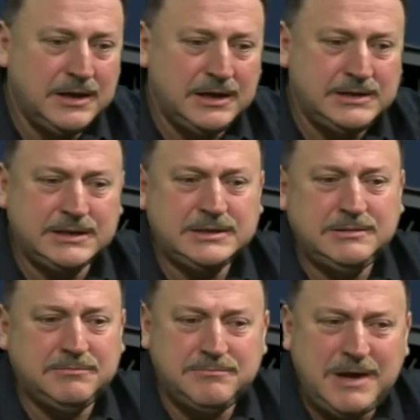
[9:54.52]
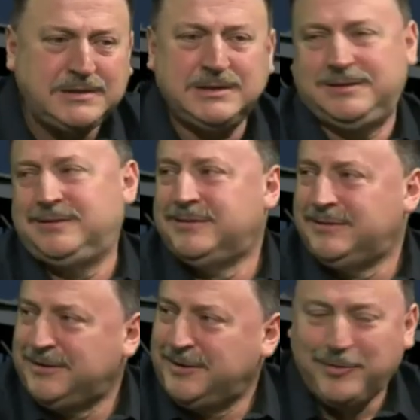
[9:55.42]
It doesn't matter
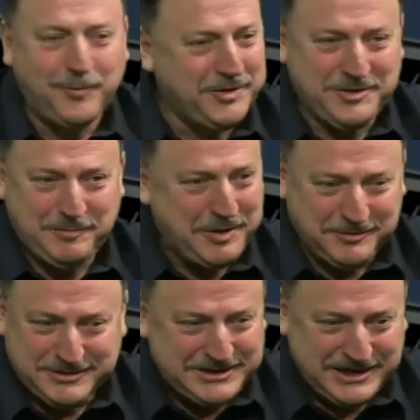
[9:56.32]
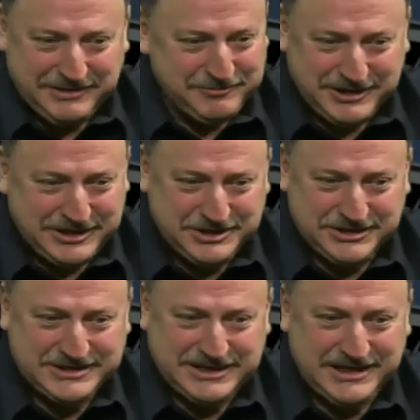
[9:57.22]
what the polls say in relation to
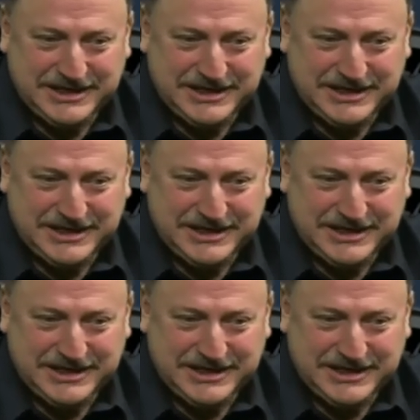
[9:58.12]
state